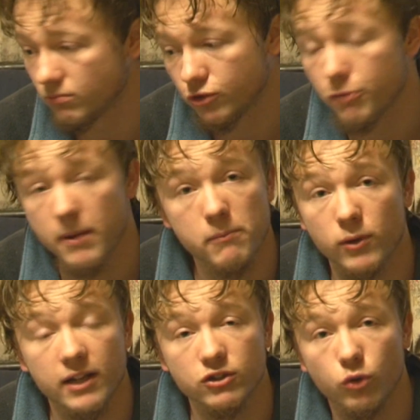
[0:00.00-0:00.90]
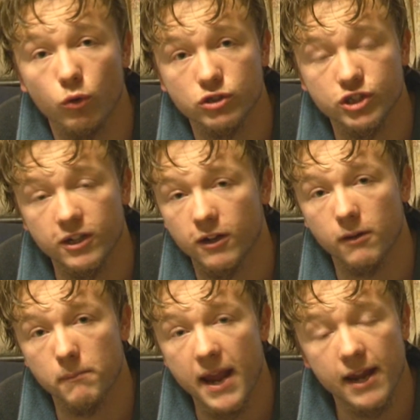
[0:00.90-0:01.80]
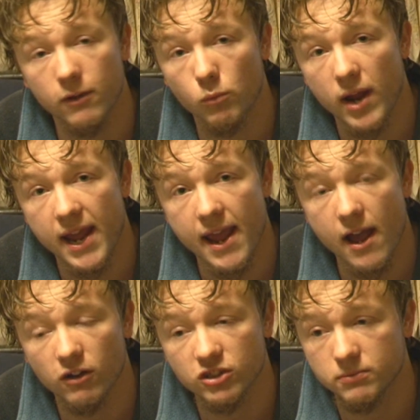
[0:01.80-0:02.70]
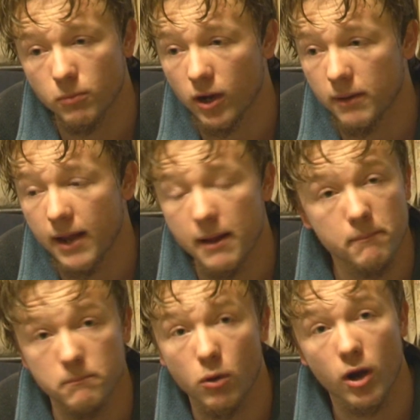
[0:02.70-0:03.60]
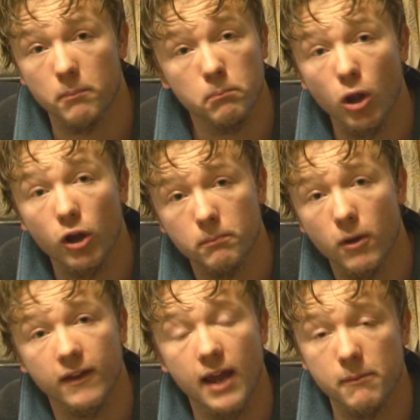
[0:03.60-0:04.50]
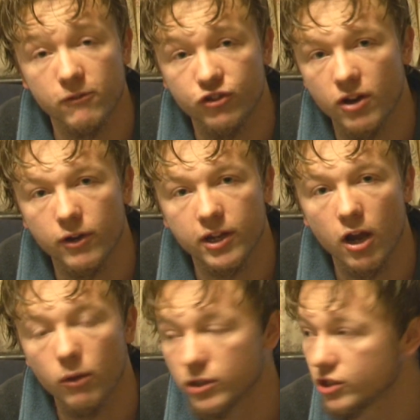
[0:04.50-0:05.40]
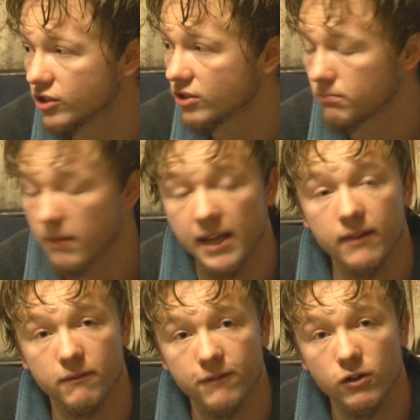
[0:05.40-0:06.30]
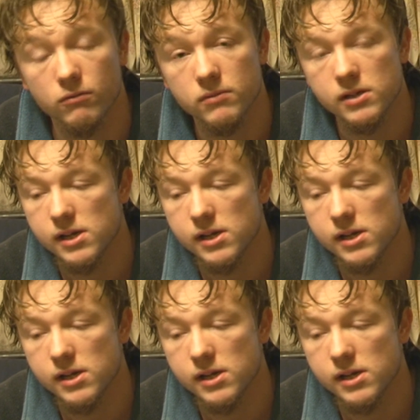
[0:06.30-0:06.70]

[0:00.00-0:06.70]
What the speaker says: two people getting tortured in an abandoned warehouse by a bloke by the name of Jericho, which is me in the film.